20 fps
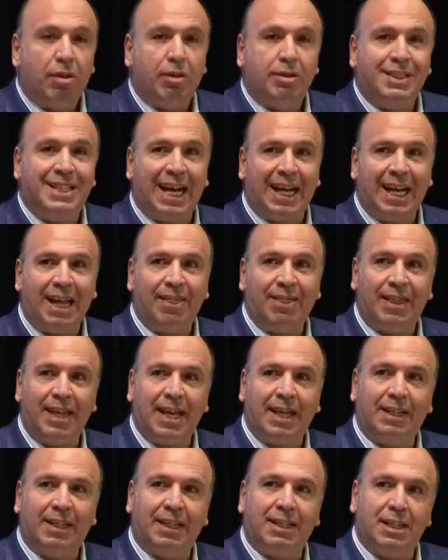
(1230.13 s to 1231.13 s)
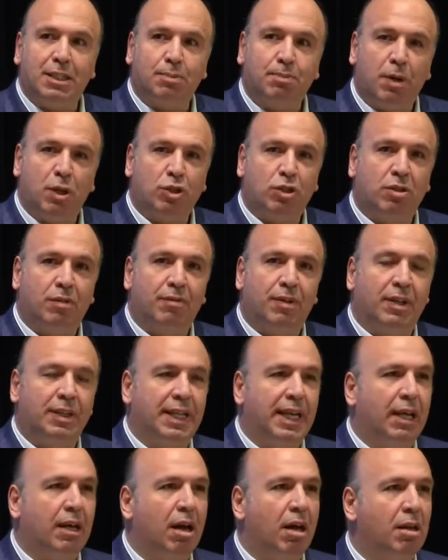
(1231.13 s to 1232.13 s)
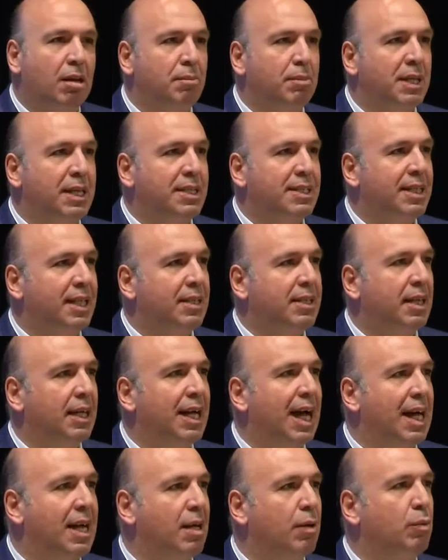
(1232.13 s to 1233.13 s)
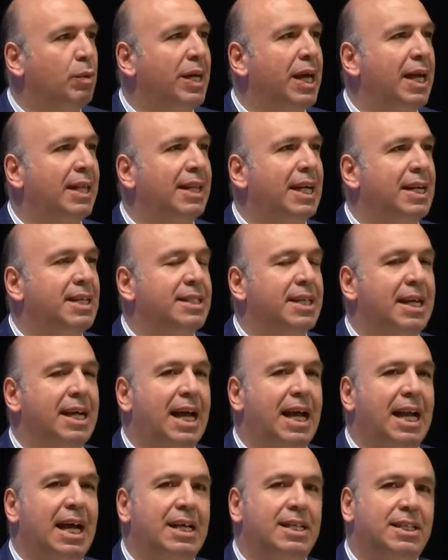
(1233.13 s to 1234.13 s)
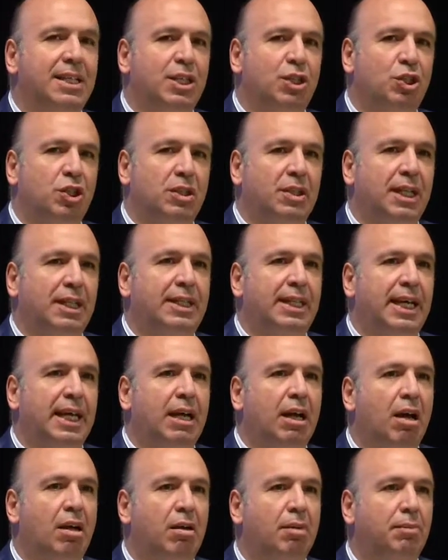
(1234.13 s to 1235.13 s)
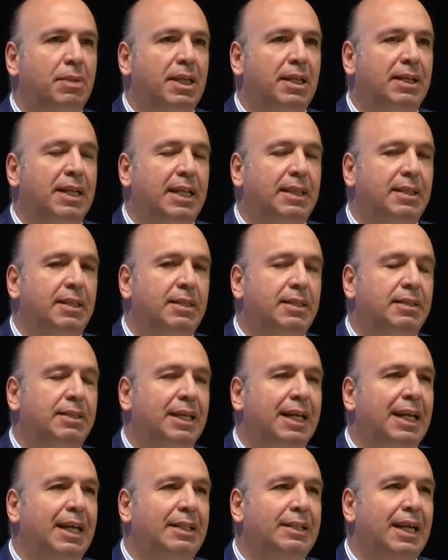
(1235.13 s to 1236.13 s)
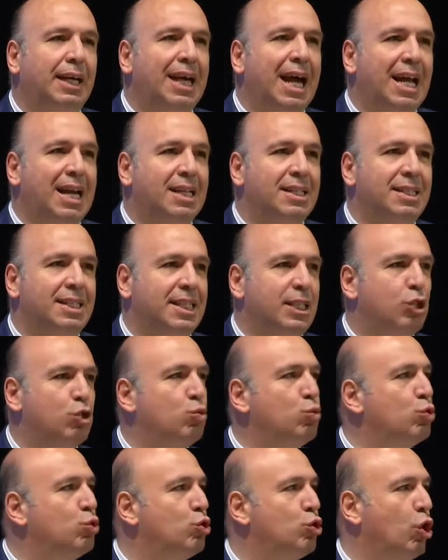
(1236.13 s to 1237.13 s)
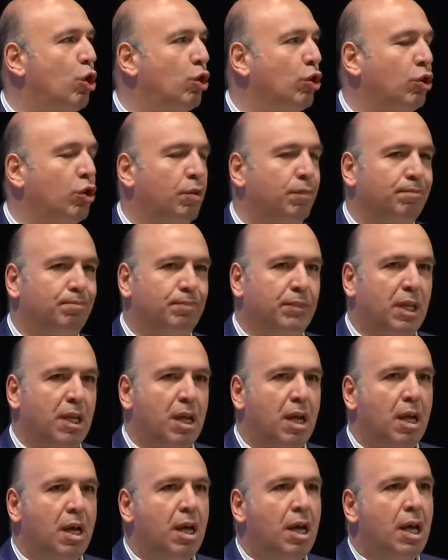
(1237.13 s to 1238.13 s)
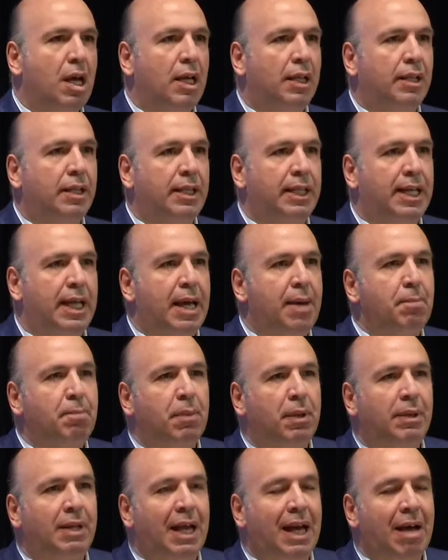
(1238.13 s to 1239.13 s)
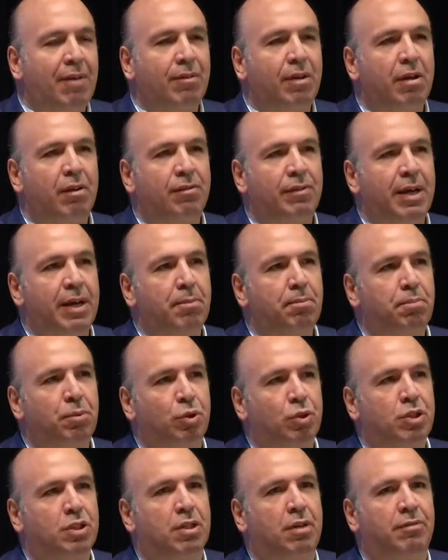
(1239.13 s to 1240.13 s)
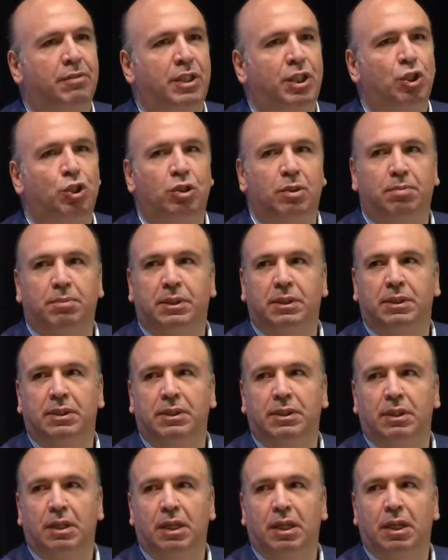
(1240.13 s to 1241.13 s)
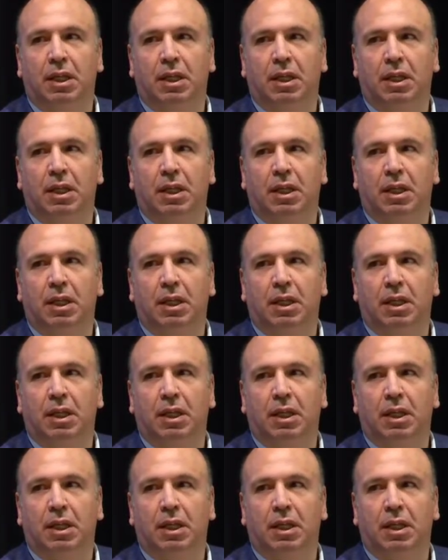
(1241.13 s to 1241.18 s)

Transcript: Second thing that is positive on the economy is that there is a realization that the currency is too strong. The level of imports of Egypt